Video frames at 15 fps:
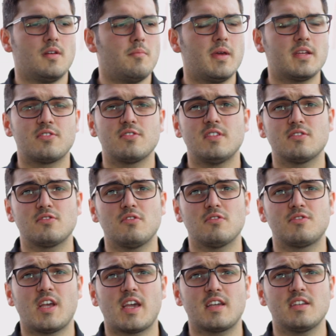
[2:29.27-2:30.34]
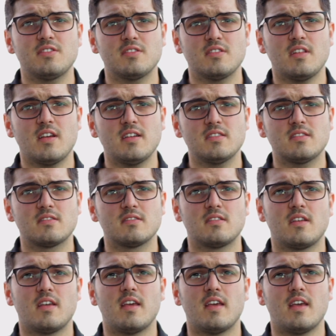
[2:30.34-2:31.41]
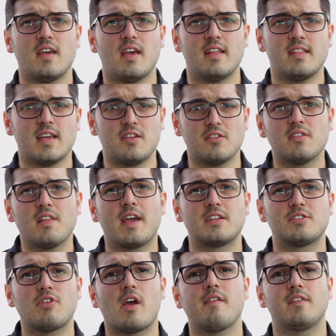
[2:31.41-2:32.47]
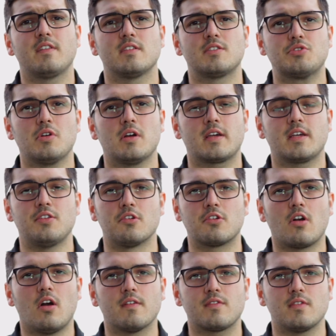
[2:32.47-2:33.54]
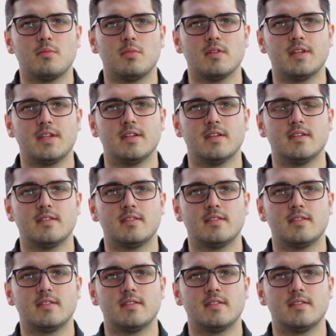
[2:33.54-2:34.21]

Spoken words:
Make sure there's no check engine lights and that you like driving the truck and you're comfortable in it.